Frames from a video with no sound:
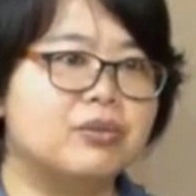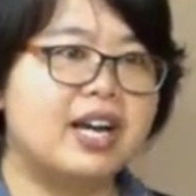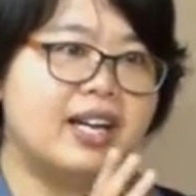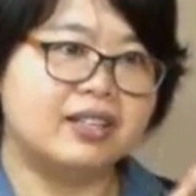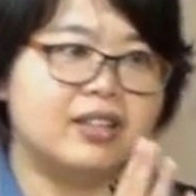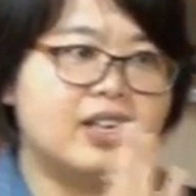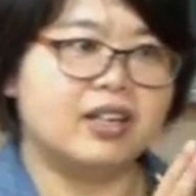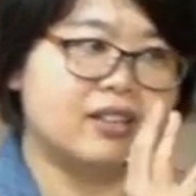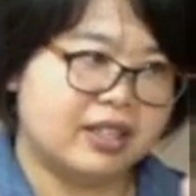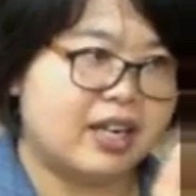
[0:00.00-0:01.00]
right?
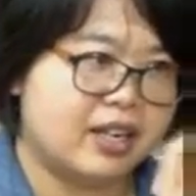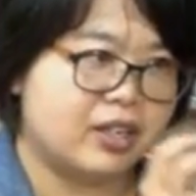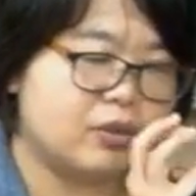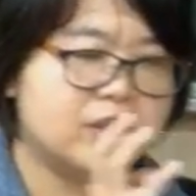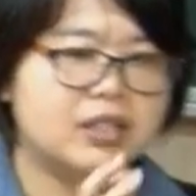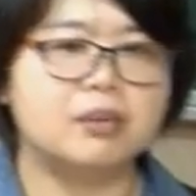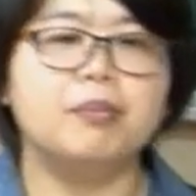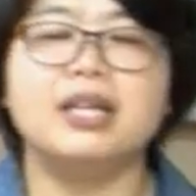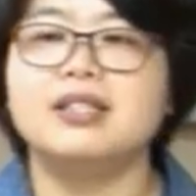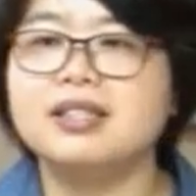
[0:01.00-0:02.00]
They are units.
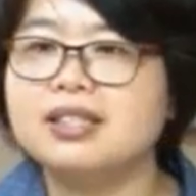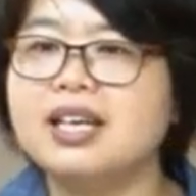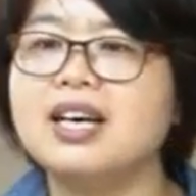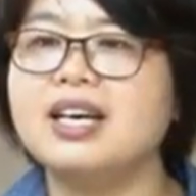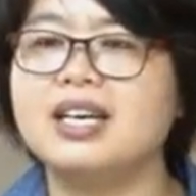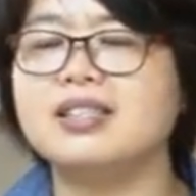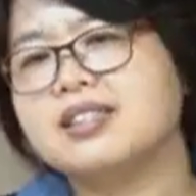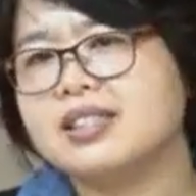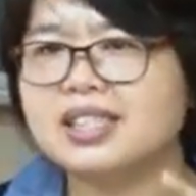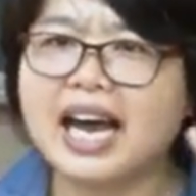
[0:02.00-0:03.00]
But s
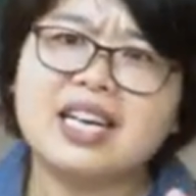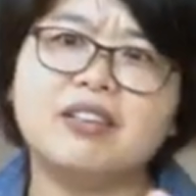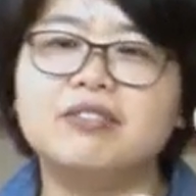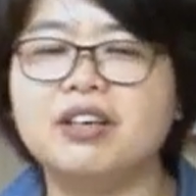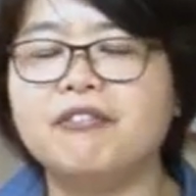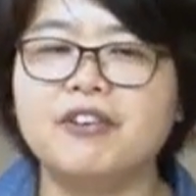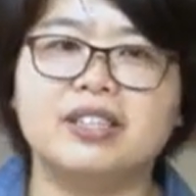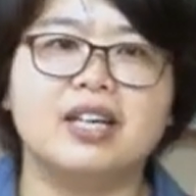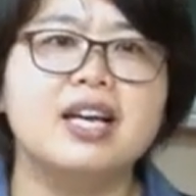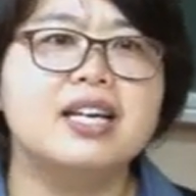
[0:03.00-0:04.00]
is kind of
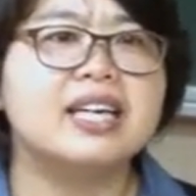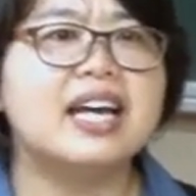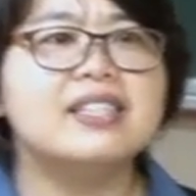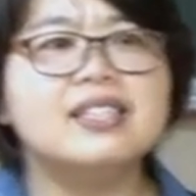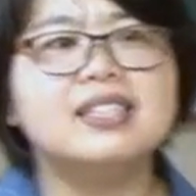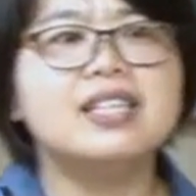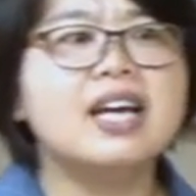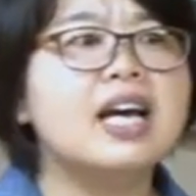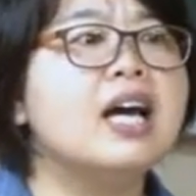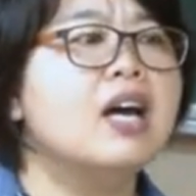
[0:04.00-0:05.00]
different. Can s
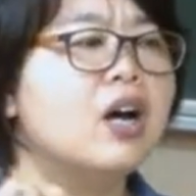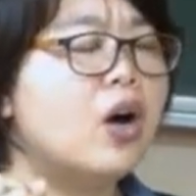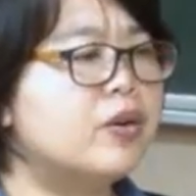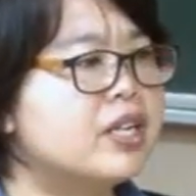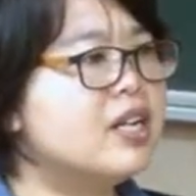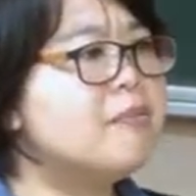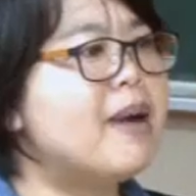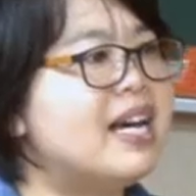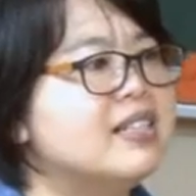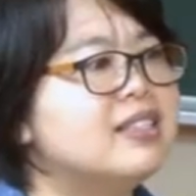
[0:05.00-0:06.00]
occur
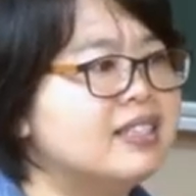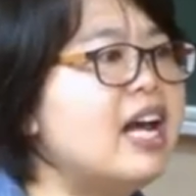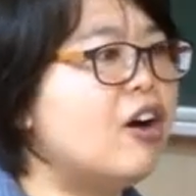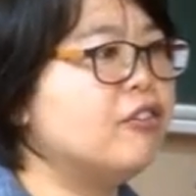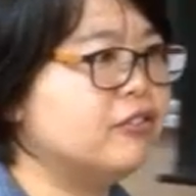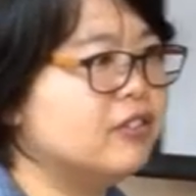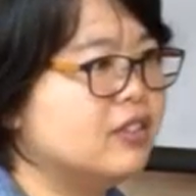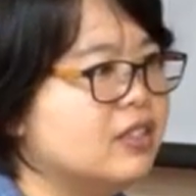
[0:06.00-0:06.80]
by itself